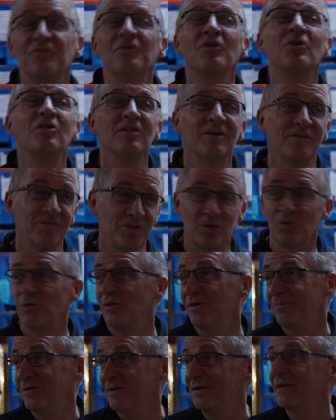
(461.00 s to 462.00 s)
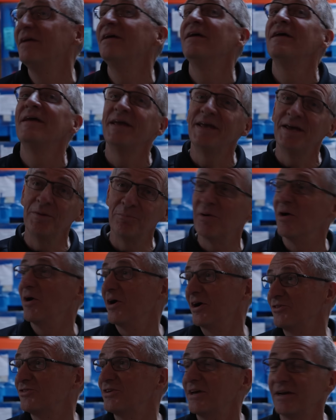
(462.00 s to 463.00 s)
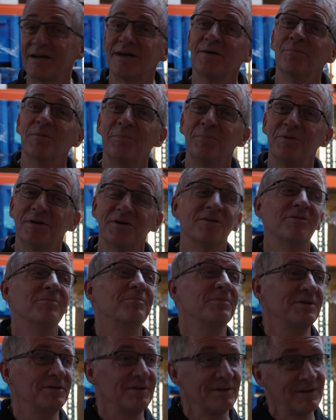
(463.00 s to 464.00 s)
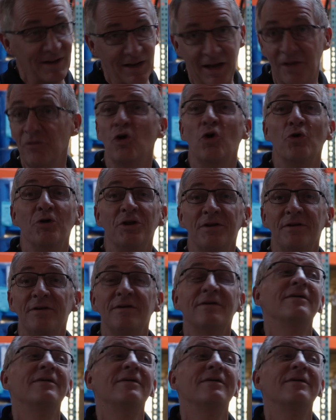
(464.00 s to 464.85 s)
full of equipment and parts had to come up here and be unloaded